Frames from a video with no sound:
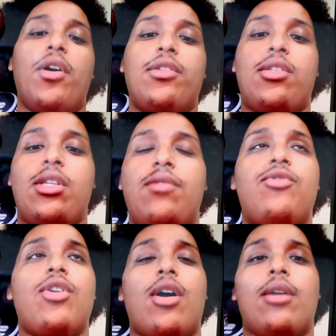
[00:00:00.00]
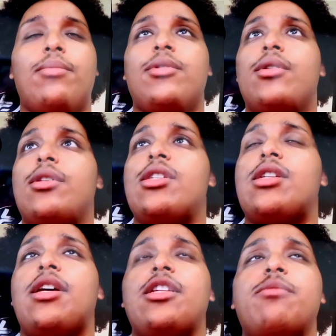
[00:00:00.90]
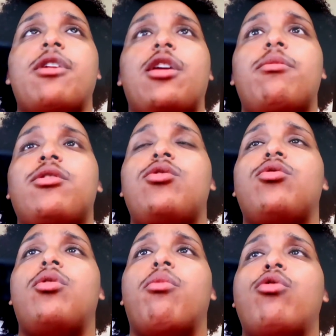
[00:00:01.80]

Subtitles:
Steve Jobs, this nigga's making me do the